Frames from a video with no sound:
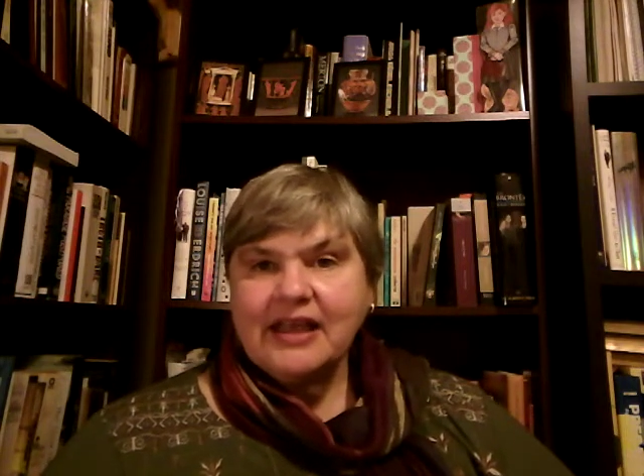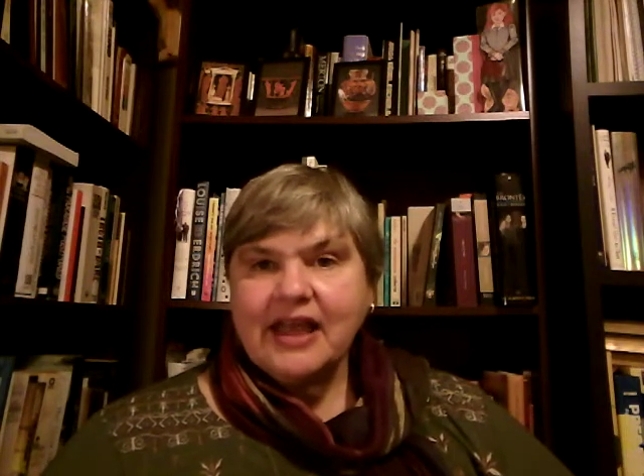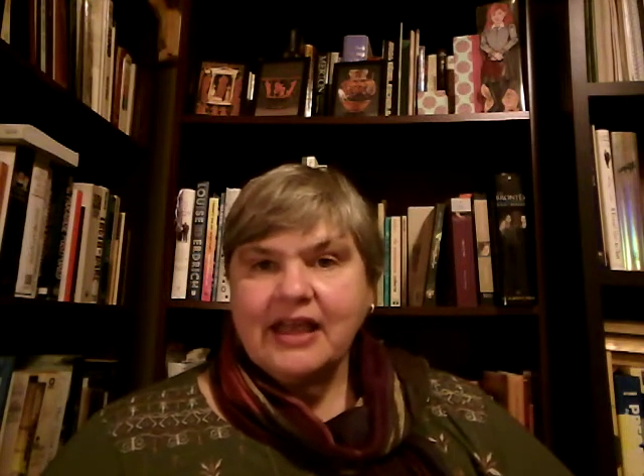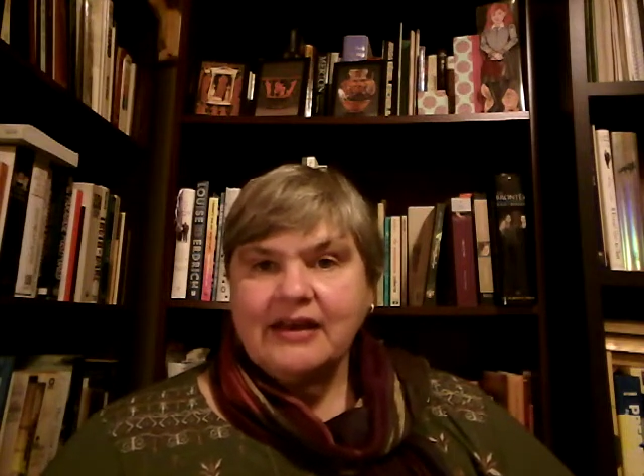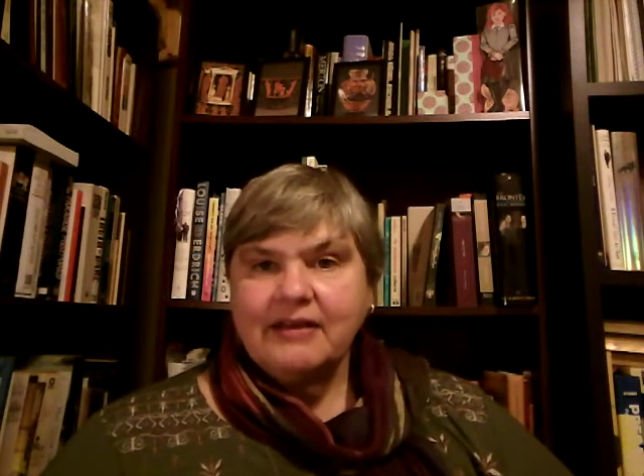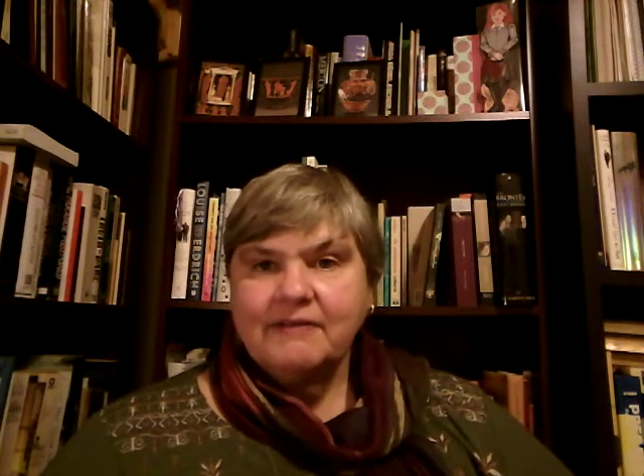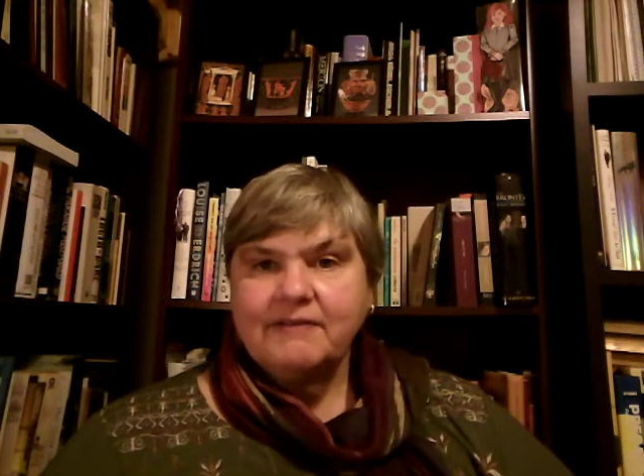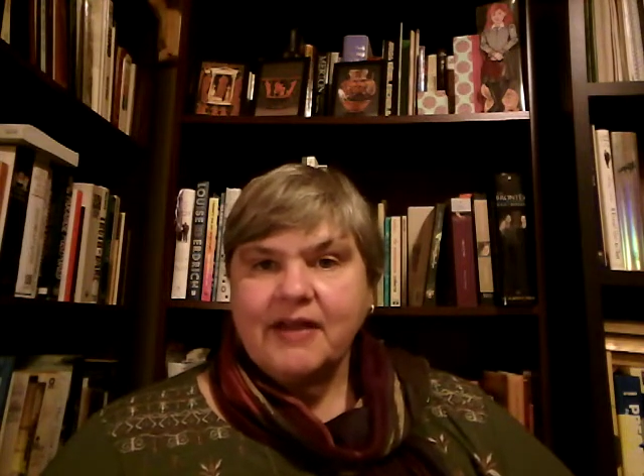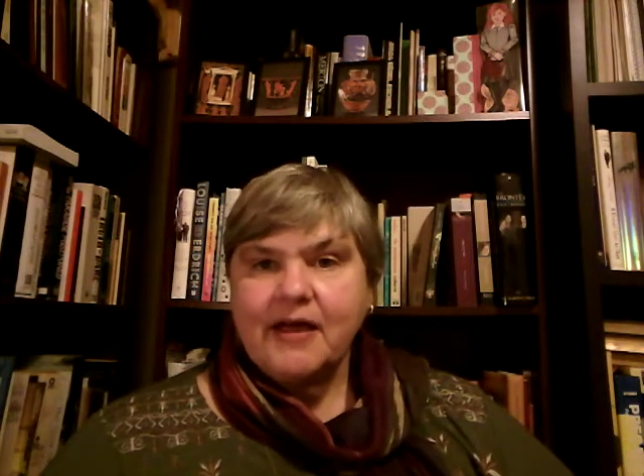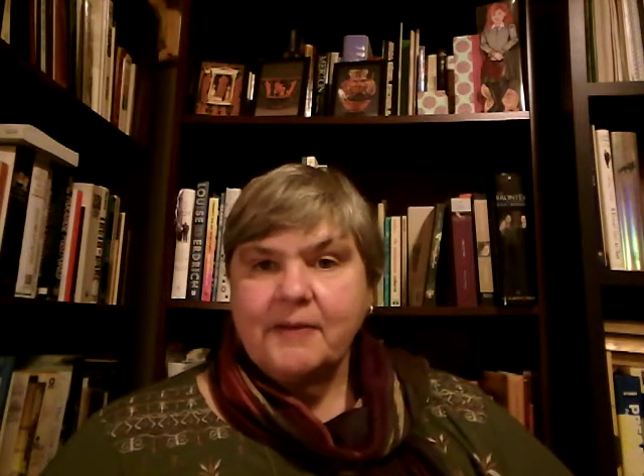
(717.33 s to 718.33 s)
kind of
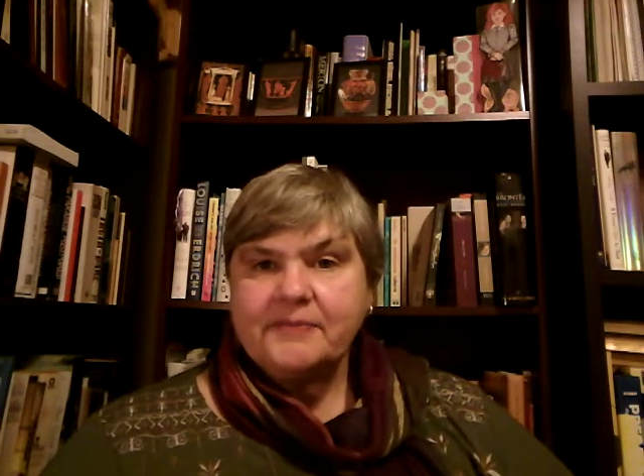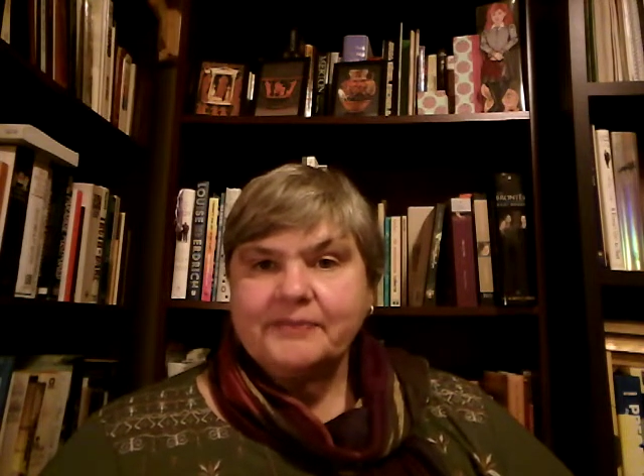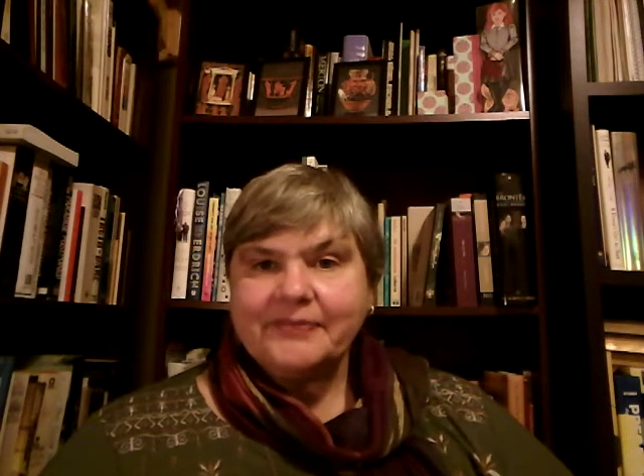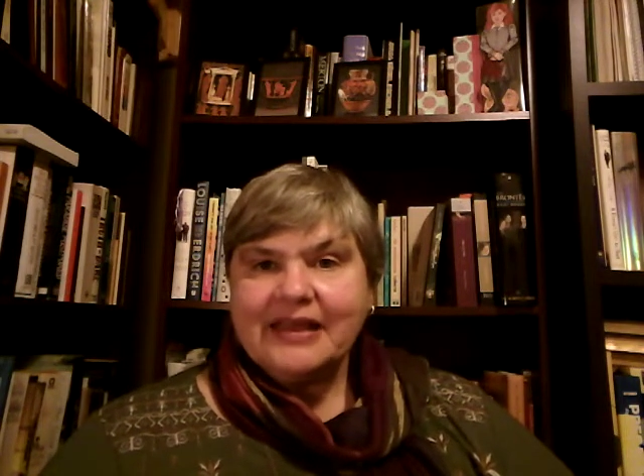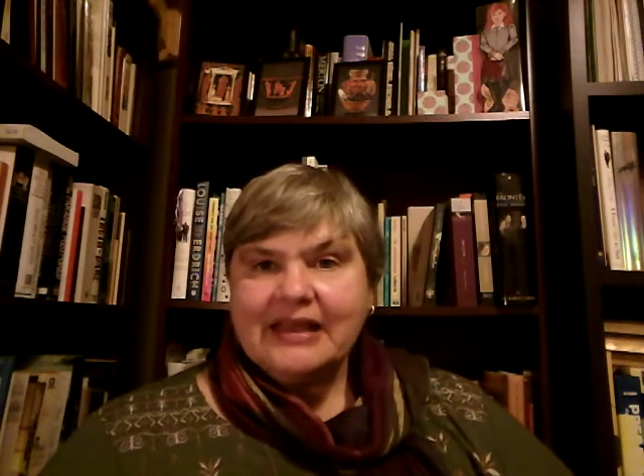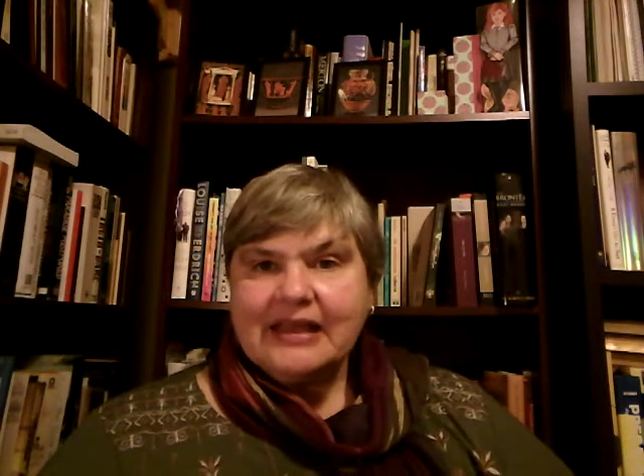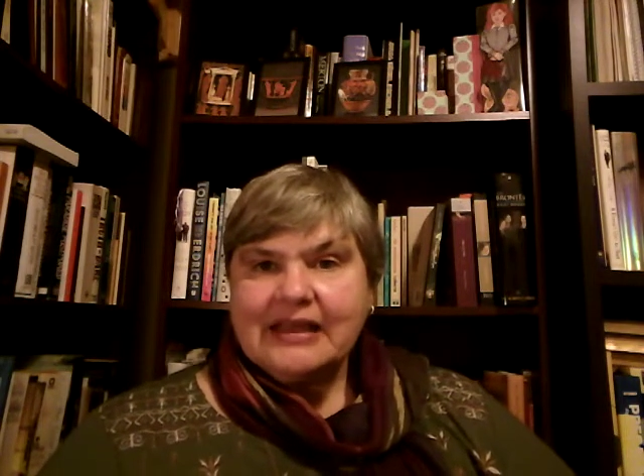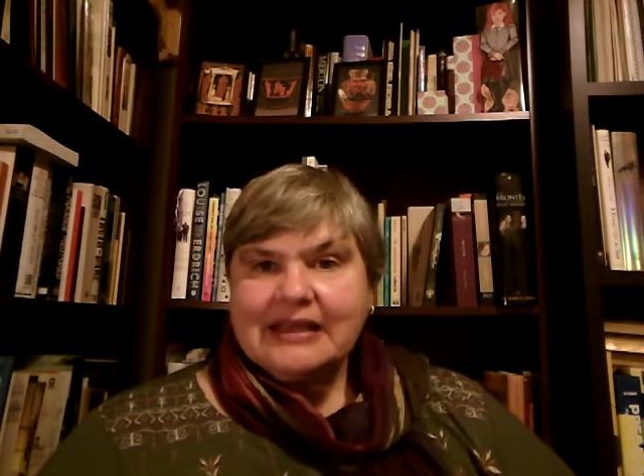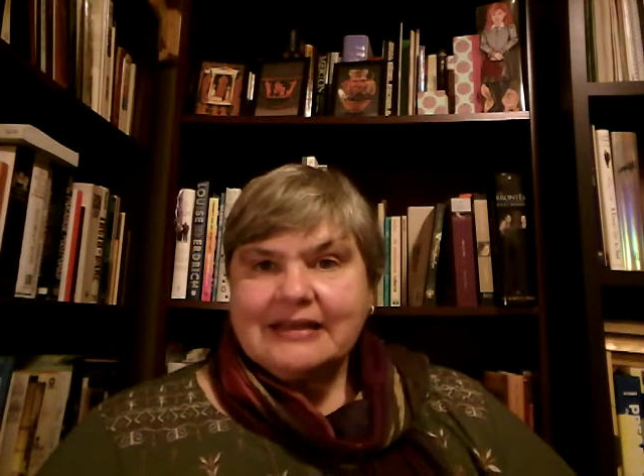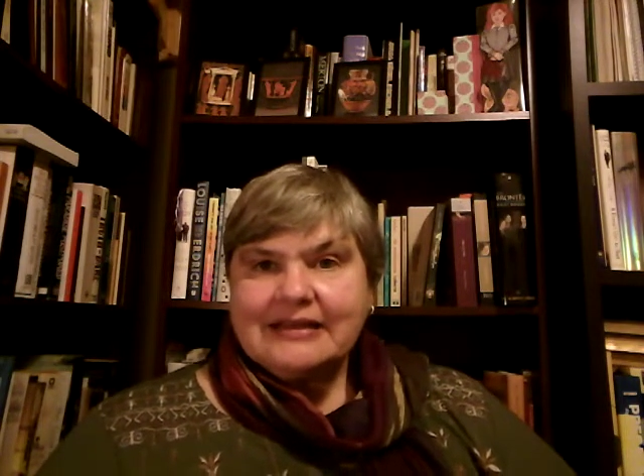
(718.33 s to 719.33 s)

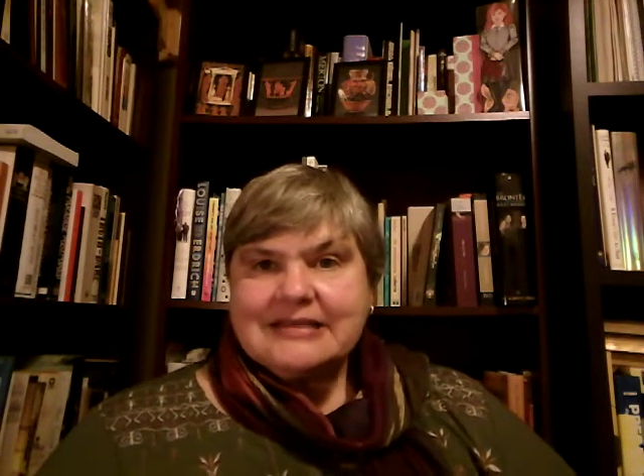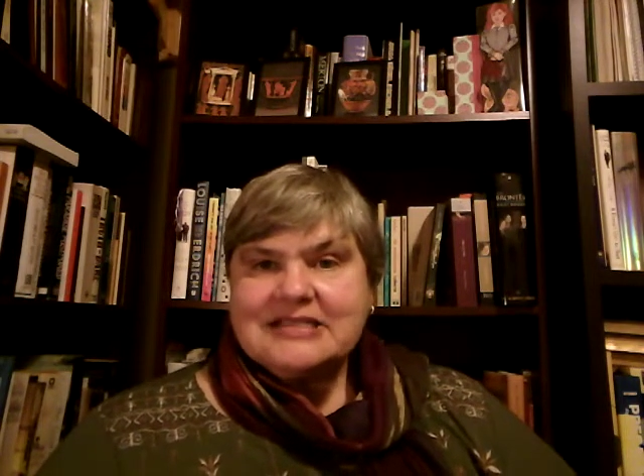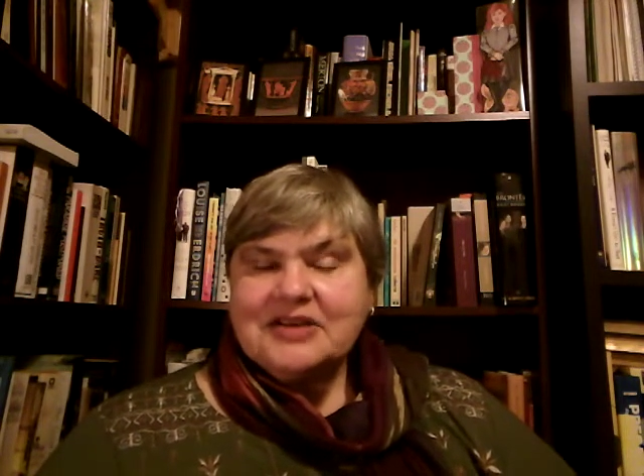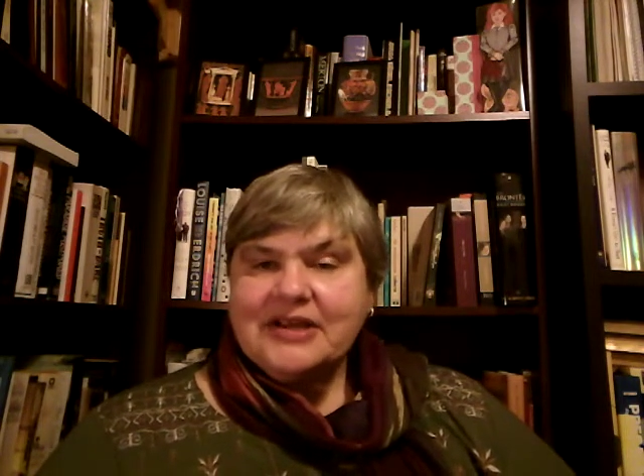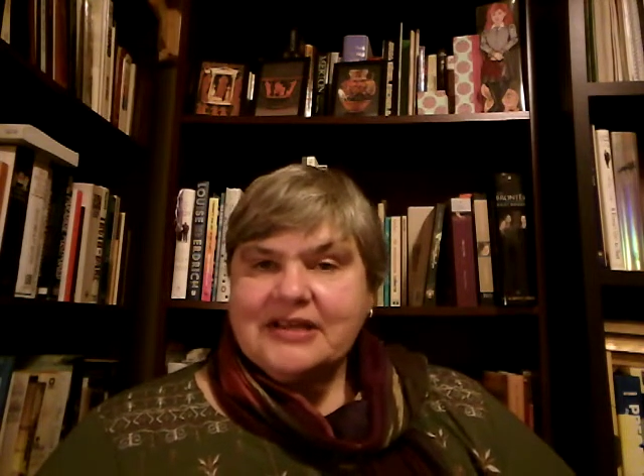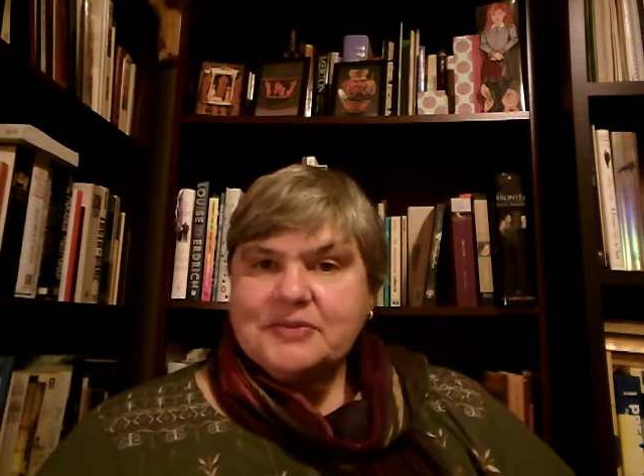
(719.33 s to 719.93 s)
serious